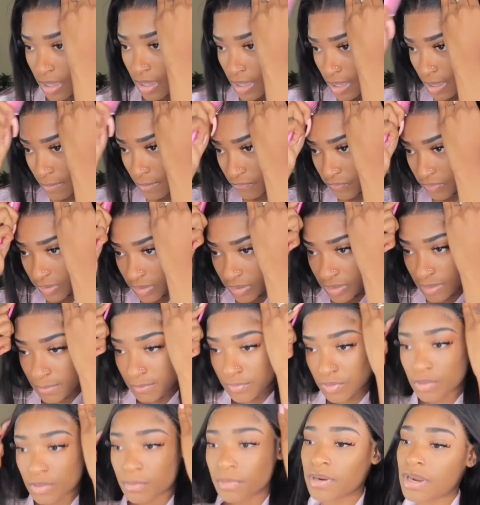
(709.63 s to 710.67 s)
I'm feeling the
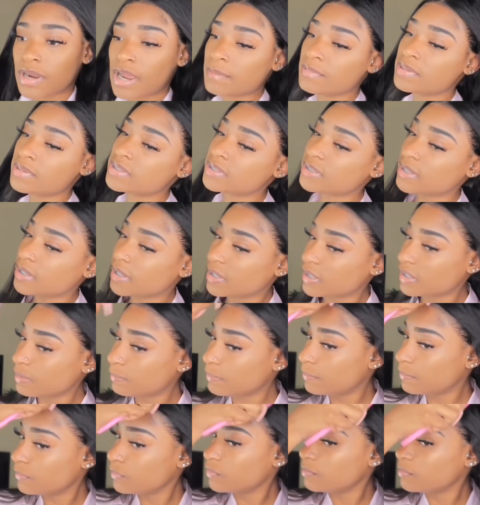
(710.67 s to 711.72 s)
middle part. I've been seeing hella
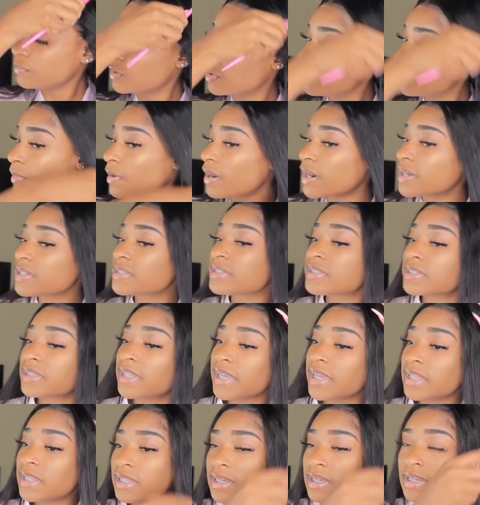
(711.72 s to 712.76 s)
people do middle parts
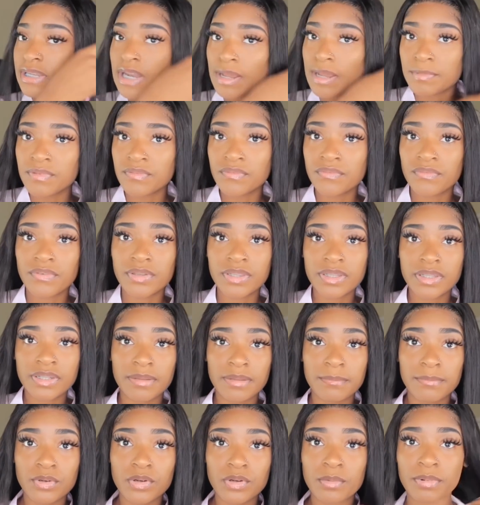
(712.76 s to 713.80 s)
lately, and I've been feeling the
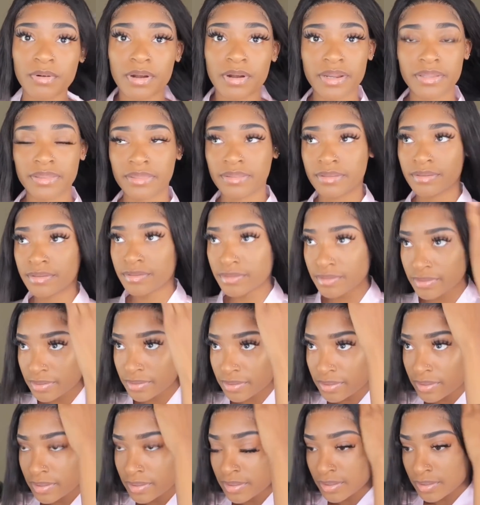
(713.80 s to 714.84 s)
middle part look
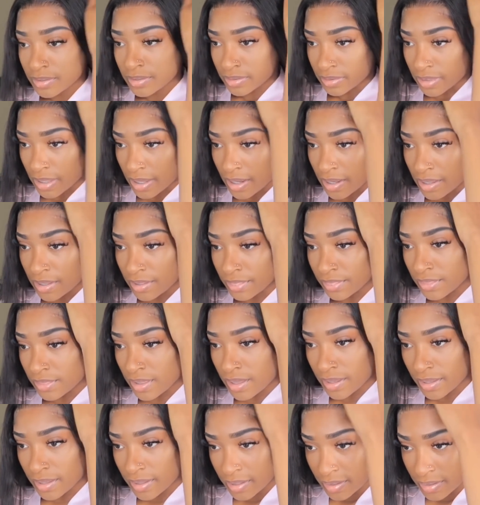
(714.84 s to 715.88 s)
like a
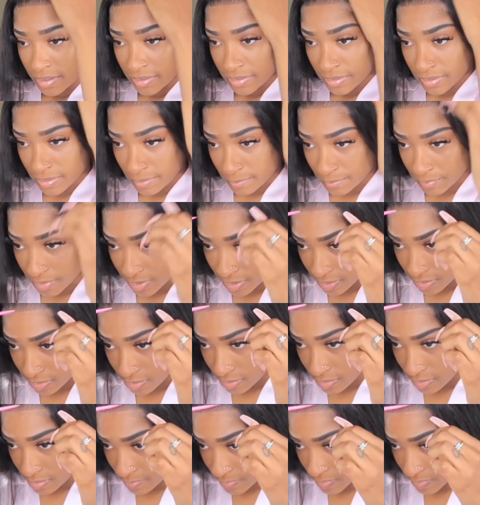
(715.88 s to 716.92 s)
lot. But
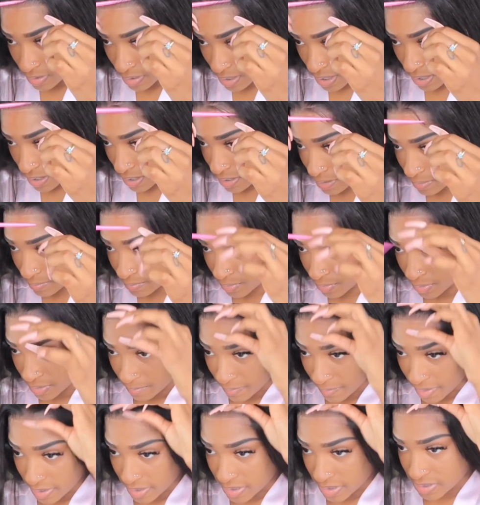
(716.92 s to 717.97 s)
I gotta bring
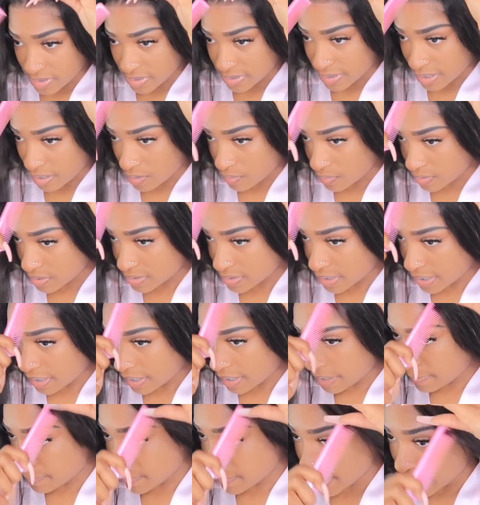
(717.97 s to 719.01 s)
my edges out, because they
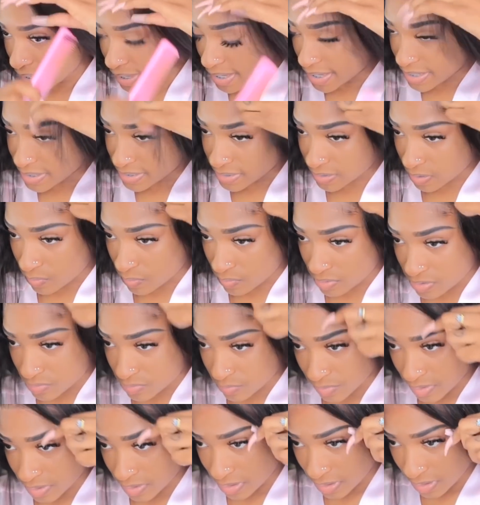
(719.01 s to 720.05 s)
had made edges on this
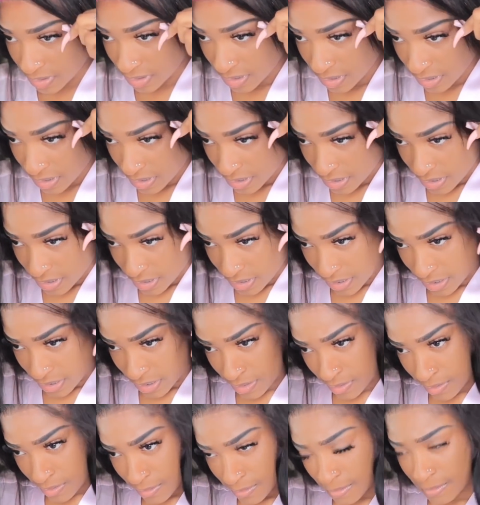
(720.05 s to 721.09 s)
wig,
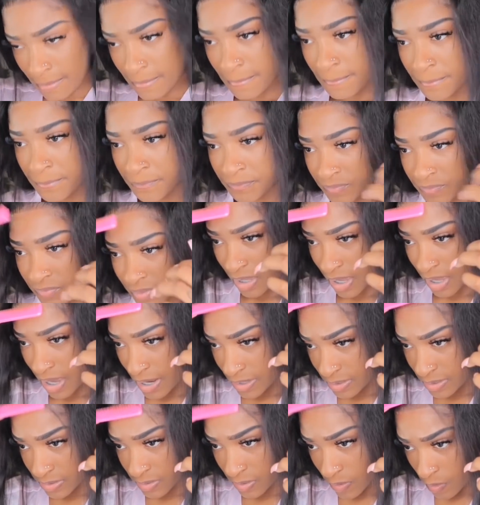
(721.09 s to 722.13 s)
and
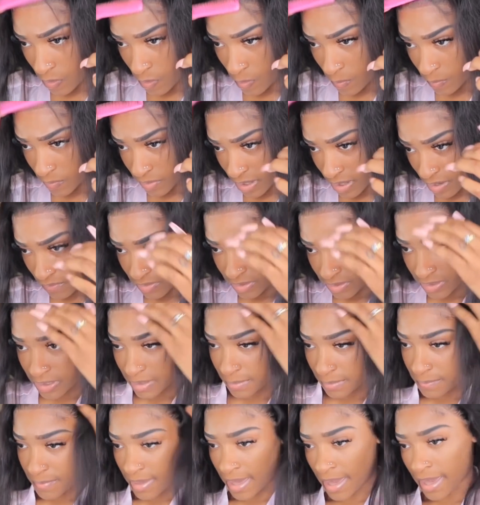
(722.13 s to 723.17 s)
I just combed
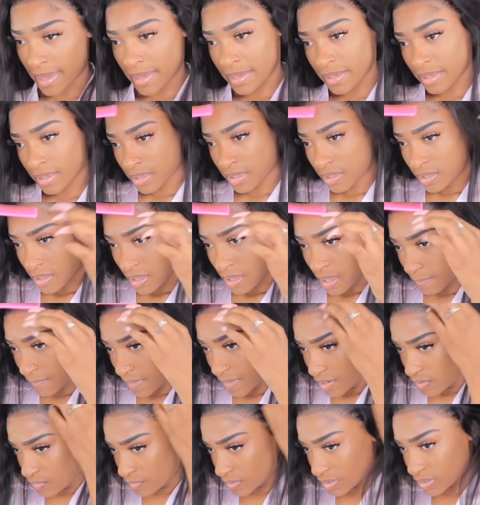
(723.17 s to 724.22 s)
everything back. I
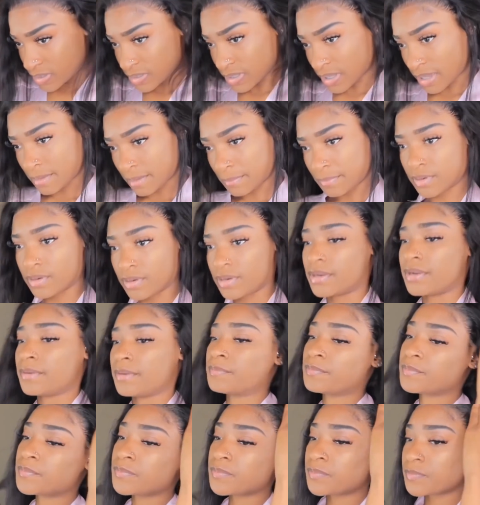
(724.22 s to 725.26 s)
might do a side part.
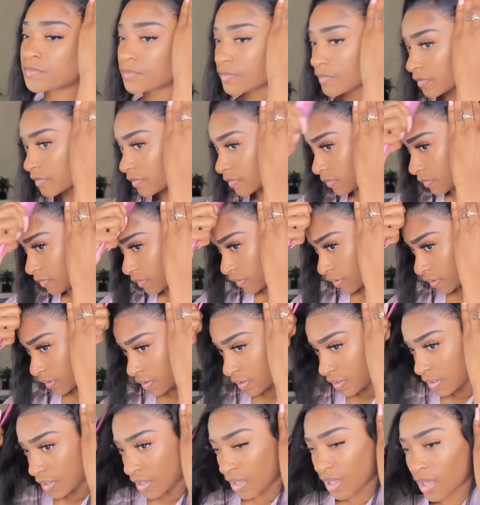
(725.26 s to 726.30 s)

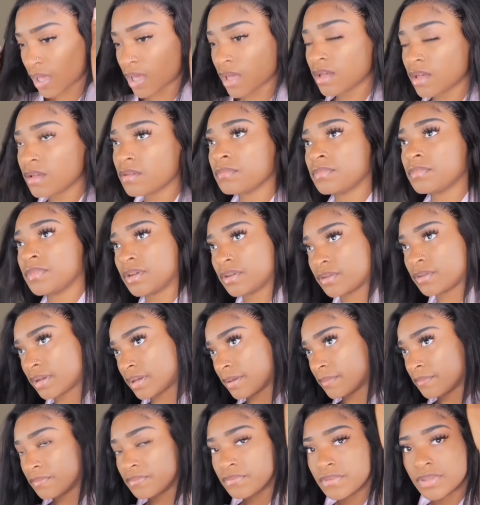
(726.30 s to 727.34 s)
I don't know how
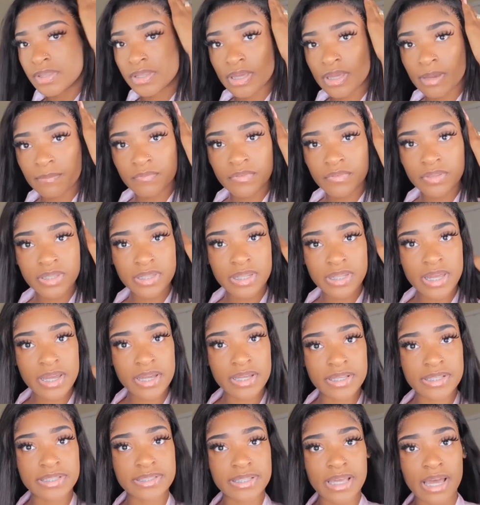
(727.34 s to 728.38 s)
I'm feeling. I'm feeling like
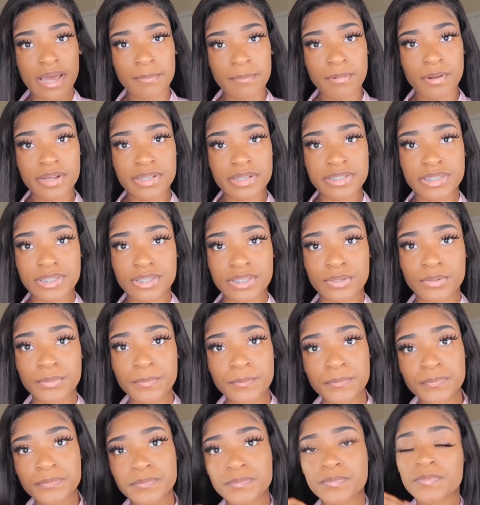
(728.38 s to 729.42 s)
a side part is
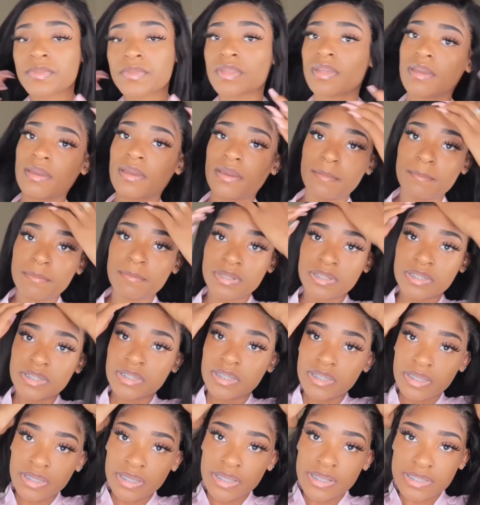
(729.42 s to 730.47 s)
cute, but then
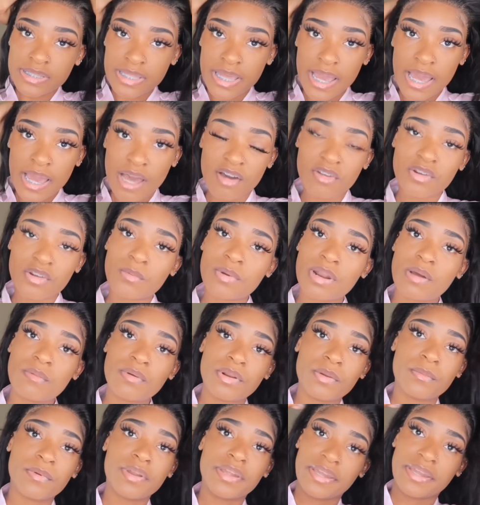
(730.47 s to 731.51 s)
again, it's like I don't know what I want
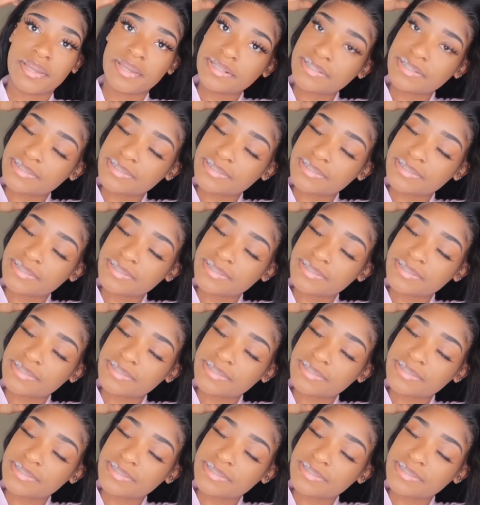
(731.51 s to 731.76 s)
to wear yet,